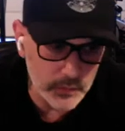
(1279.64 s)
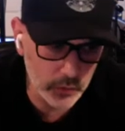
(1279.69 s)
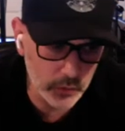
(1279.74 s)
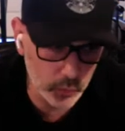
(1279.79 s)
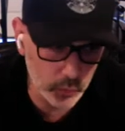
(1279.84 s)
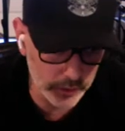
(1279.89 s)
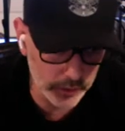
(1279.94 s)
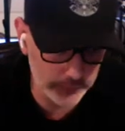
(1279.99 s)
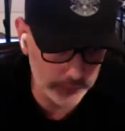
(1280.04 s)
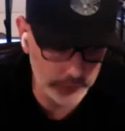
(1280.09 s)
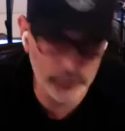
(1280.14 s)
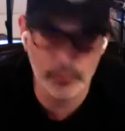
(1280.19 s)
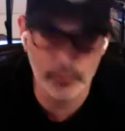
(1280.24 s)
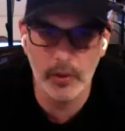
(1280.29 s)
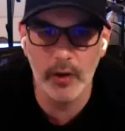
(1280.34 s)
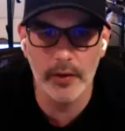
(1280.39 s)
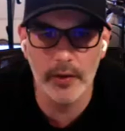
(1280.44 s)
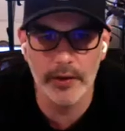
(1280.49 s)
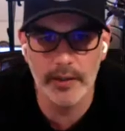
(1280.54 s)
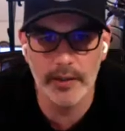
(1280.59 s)
runs a
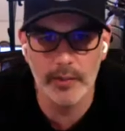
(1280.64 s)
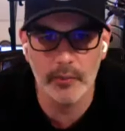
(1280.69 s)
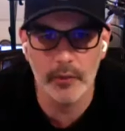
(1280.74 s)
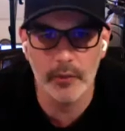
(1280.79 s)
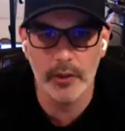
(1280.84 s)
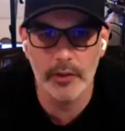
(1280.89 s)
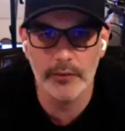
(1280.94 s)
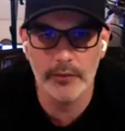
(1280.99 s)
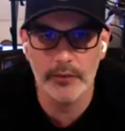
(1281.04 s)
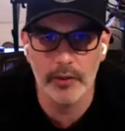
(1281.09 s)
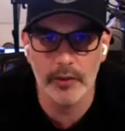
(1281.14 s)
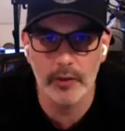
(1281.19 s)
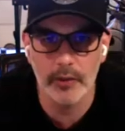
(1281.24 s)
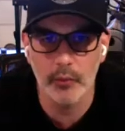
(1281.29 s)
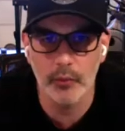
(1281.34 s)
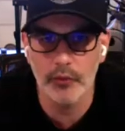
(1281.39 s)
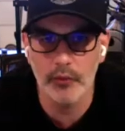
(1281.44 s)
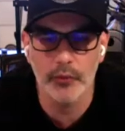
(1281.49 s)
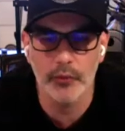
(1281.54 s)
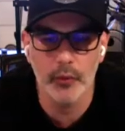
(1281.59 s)
small indie press,
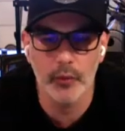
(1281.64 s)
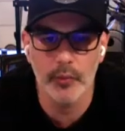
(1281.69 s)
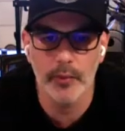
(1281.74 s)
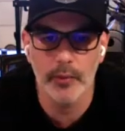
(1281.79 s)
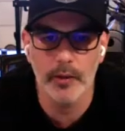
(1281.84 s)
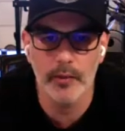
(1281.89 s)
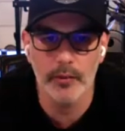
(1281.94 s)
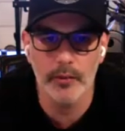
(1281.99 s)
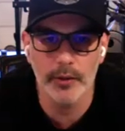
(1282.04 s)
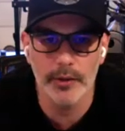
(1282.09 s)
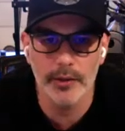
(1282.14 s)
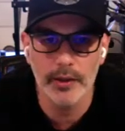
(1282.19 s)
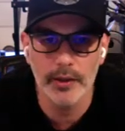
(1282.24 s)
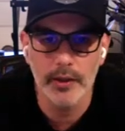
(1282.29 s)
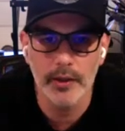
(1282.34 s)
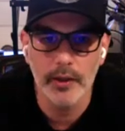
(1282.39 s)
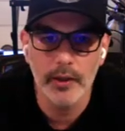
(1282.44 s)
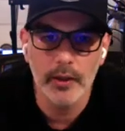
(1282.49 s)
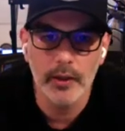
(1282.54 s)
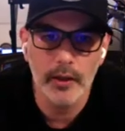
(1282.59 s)
Rooster Republic.
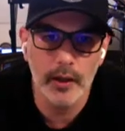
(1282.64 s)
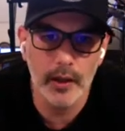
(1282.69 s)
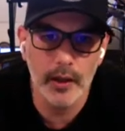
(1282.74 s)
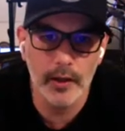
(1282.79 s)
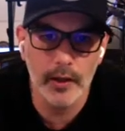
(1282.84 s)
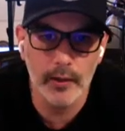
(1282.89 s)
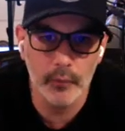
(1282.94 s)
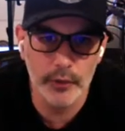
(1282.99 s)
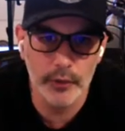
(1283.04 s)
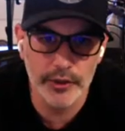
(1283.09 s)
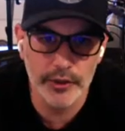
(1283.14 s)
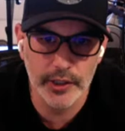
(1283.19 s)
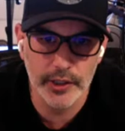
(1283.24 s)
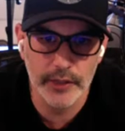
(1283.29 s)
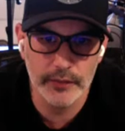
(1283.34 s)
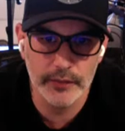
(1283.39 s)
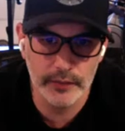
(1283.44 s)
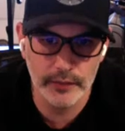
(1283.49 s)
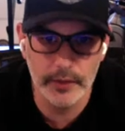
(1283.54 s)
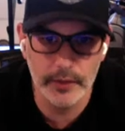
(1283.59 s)
I reached
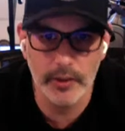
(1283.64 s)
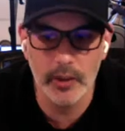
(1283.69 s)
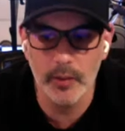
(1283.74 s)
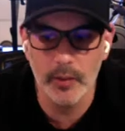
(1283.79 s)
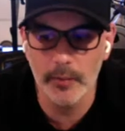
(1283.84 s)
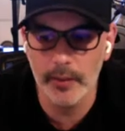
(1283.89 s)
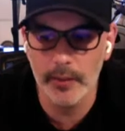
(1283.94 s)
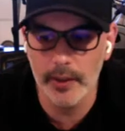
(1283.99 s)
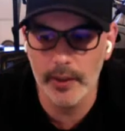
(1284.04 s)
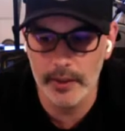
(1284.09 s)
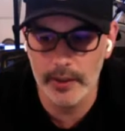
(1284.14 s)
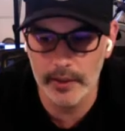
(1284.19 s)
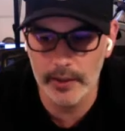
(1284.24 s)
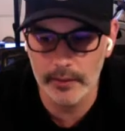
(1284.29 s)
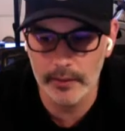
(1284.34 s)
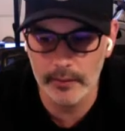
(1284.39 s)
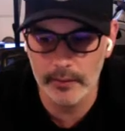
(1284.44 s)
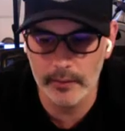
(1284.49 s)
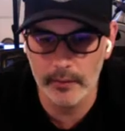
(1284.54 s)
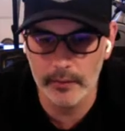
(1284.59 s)
out to them
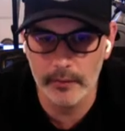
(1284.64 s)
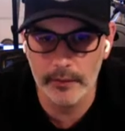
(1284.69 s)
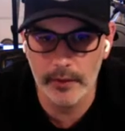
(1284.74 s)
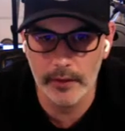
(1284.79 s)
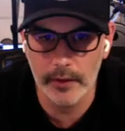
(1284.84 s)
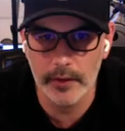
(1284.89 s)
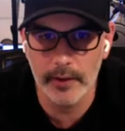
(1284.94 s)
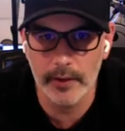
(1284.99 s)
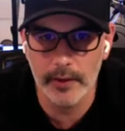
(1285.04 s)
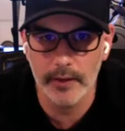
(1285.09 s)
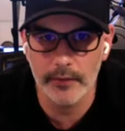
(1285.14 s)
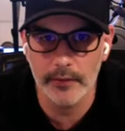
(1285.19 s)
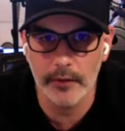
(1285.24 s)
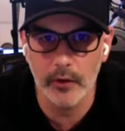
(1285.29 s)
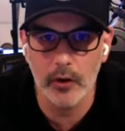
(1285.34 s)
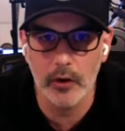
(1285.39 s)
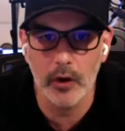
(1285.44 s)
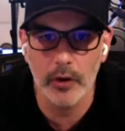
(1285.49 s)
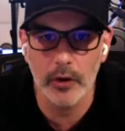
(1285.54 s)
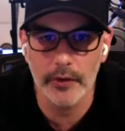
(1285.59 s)
and they got
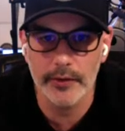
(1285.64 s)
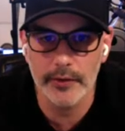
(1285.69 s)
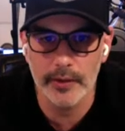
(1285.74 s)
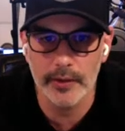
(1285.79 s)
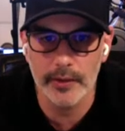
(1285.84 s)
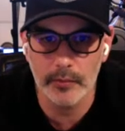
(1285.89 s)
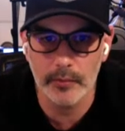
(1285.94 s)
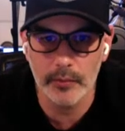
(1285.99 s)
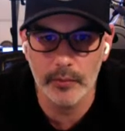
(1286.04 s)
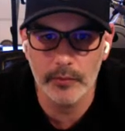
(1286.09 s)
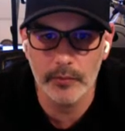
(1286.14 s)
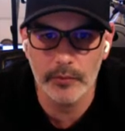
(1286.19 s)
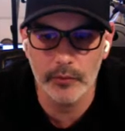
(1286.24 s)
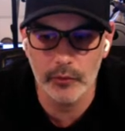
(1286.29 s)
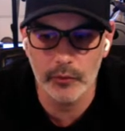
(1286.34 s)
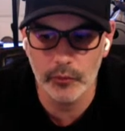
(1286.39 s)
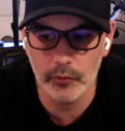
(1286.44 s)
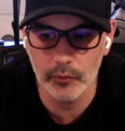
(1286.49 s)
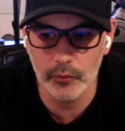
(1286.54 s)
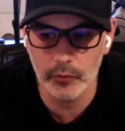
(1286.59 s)
their art team
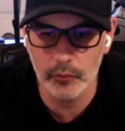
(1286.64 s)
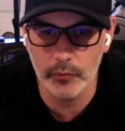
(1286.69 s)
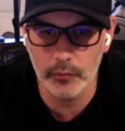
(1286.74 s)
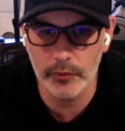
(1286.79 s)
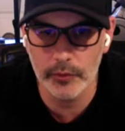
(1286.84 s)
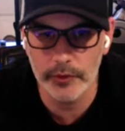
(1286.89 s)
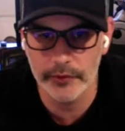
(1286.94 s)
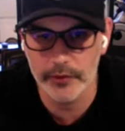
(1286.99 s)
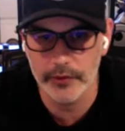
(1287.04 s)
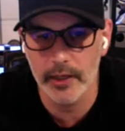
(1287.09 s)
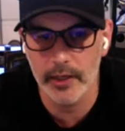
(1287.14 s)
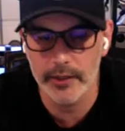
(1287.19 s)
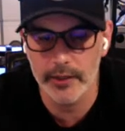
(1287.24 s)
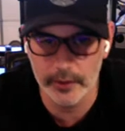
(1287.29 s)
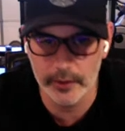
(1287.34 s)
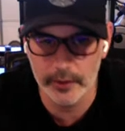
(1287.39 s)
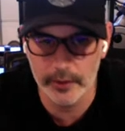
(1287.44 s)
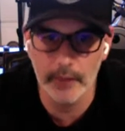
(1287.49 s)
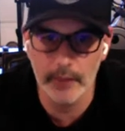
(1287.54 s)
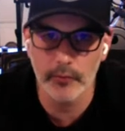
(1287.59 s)
to design
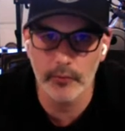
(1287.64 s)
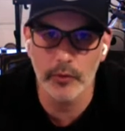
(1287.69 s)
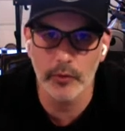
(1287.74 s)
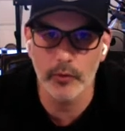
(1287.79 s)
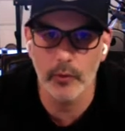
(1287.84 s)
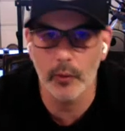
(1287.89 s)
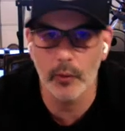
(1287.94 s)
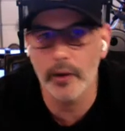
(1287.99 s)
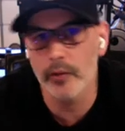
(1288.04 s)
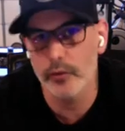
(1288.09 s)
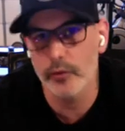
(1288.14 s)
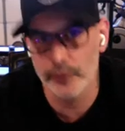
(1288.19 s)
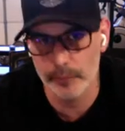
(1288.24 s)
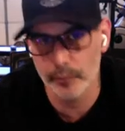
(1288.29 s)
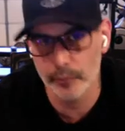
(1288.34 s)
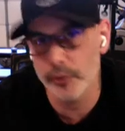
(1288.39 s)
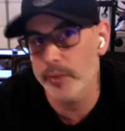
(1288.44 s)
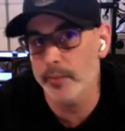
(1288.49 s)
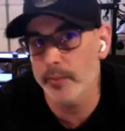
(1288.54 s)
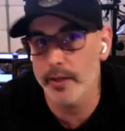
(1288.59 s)
the cover, or it was a
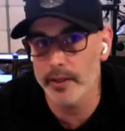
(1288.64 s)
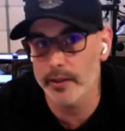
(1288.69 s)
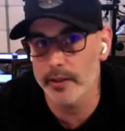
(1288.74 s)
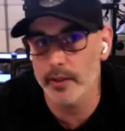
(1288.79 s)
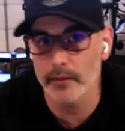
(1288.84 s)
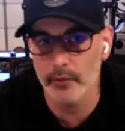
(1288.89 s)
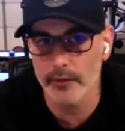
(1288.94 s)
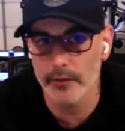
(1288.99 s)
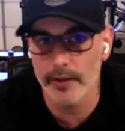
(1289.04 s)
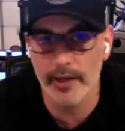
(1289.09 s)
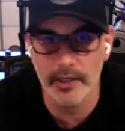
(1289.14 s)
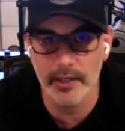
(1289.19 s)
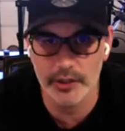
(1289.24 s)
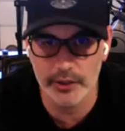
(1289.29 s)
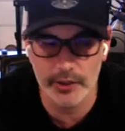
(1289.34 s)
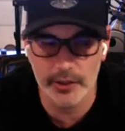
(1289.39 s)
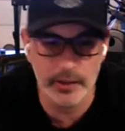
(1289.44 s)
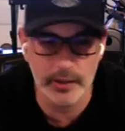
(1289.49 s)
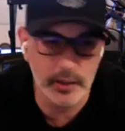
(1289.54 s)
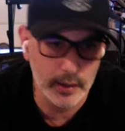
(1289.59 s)
pre-made cover. They
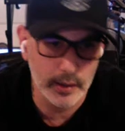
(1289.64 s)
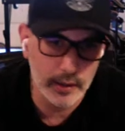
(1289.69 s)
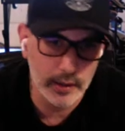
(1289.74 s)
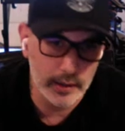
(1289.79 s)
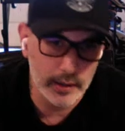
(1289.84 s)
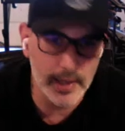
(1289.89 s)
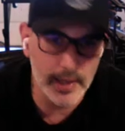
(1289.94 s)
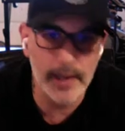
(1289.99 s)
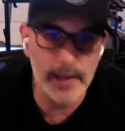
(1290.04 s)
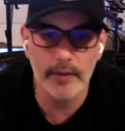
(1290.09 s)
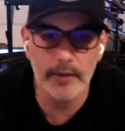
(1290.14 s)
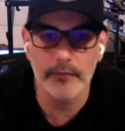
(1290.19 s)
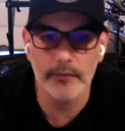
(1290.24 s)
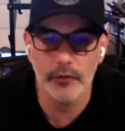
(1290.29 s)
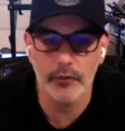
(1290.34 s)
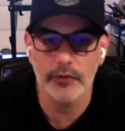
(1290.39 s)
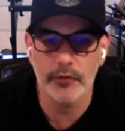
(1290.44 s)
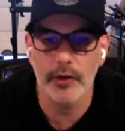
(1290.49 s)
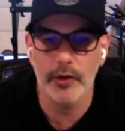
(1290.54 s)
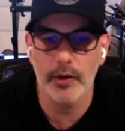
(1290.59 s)
actually had it
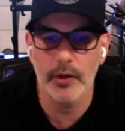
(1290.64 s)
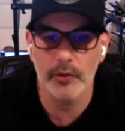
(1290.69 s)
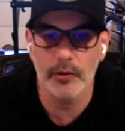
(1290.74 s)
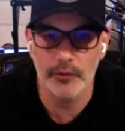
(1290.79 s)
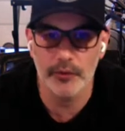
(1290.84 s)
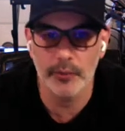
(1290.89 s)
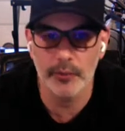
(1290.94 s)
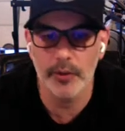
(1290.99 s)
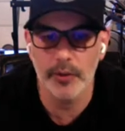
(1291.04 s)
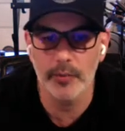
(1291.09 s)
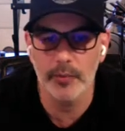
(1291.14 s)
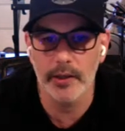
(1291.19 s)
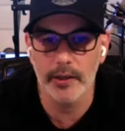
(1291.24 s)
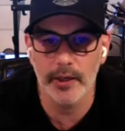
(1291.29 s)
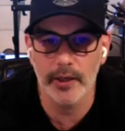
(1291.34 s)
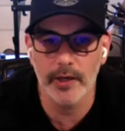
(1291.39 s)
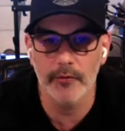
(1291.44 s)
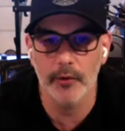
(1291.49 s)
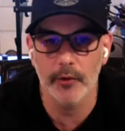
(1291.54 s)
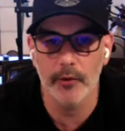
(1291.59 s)
for sale as a pre-made
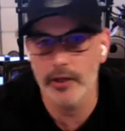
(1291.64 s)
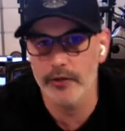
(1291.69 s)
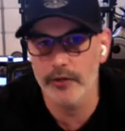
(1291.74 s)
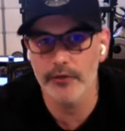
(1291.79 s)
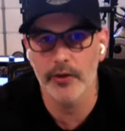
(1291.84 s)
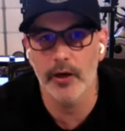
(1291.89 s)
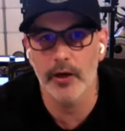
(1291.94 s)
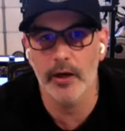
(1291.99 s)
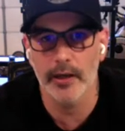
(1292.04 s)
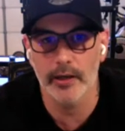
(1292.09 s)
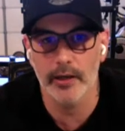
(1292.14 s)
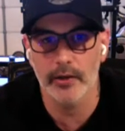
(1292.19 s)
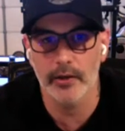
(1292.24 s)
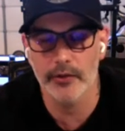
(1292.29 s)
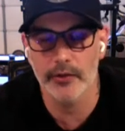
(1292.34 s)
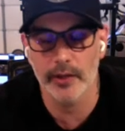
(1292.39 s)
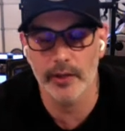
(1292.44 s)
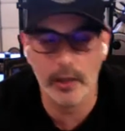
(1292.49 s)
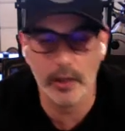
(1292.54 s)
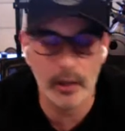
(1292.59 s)
cover. And I saw it and I was
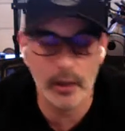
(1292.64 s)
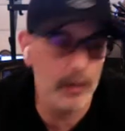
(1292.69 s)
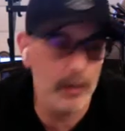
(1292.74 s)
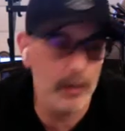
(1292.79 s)
like,